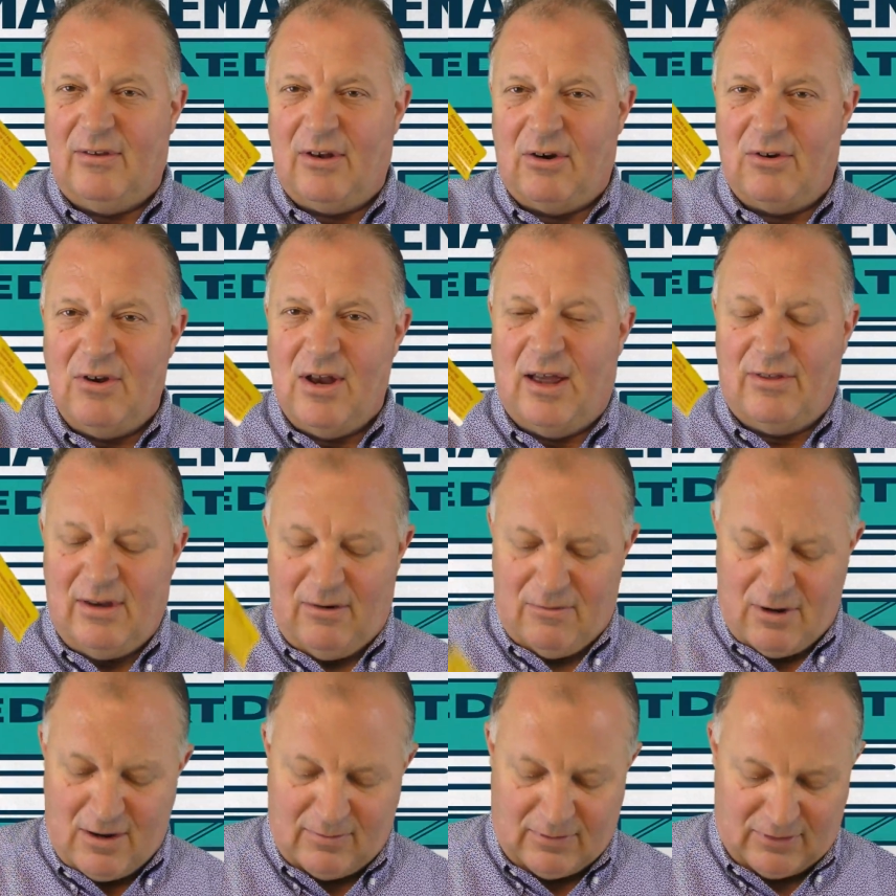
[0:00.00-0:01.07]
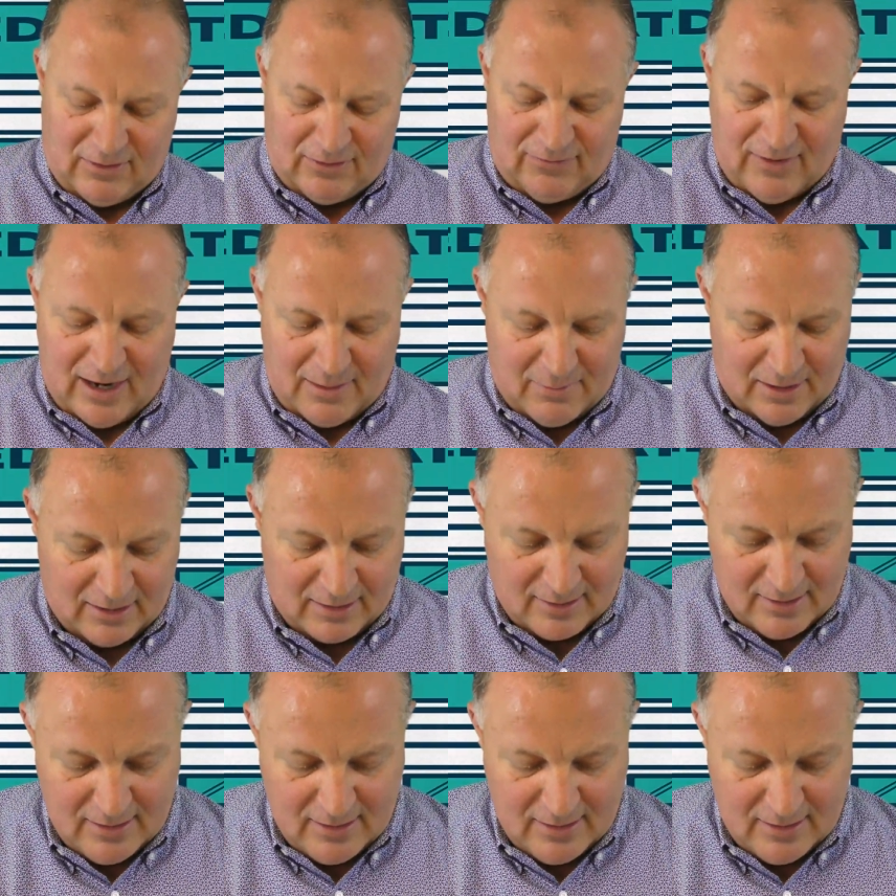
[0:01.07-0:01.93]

There's nothing wrong with this fabric.